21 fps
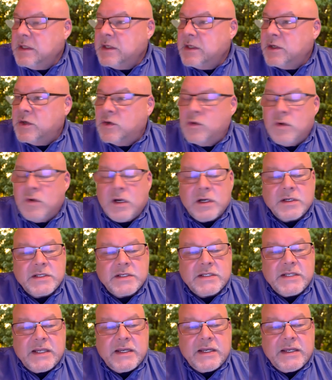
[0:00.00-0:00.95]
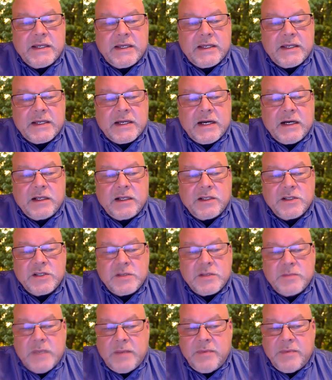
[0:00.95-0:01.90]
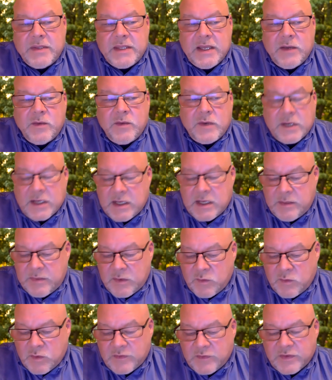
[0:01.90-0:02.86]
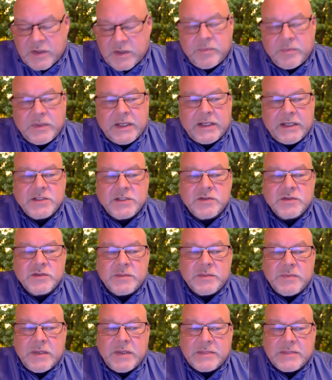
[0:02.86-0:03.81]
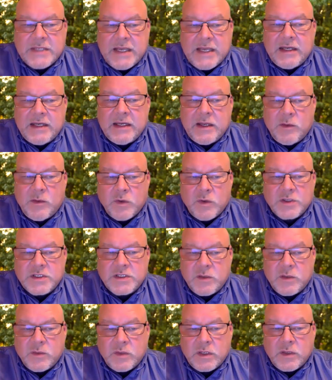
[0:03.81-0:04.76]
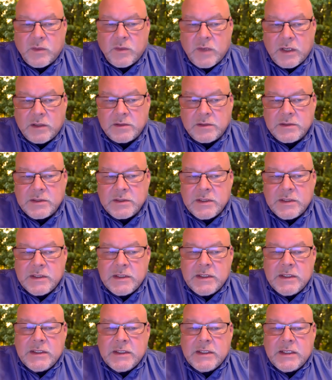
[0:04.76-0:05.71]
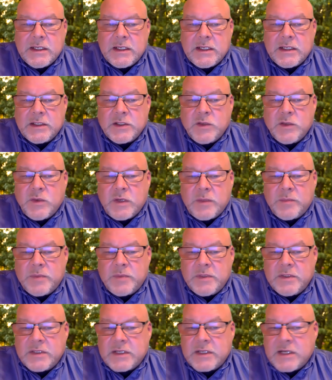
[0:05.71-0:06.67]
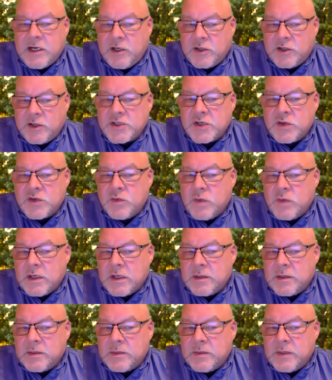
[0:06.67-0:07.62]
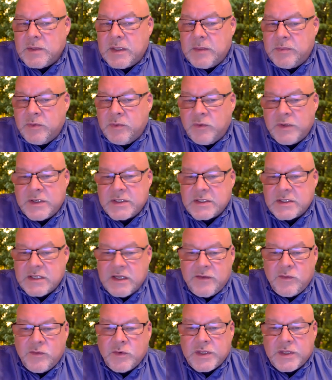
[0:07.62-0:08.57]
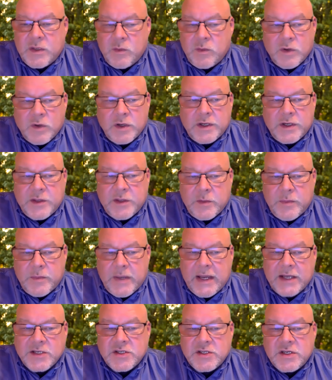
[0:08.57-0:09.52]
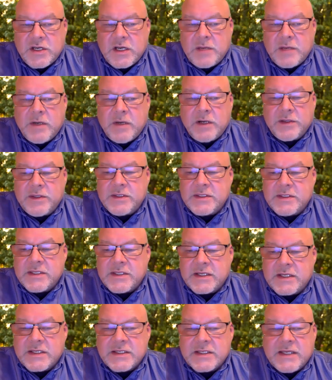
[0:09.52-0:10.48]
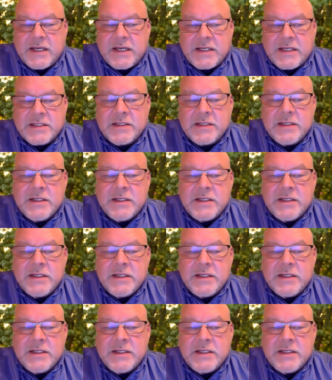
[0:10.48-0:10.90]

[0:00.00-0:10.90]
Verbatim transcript: who are studying in college and maybe they want to come and work for the plant. So sometimes that works out really well. Uh, you want to build a culture where employees love where they work and they're passionate about success.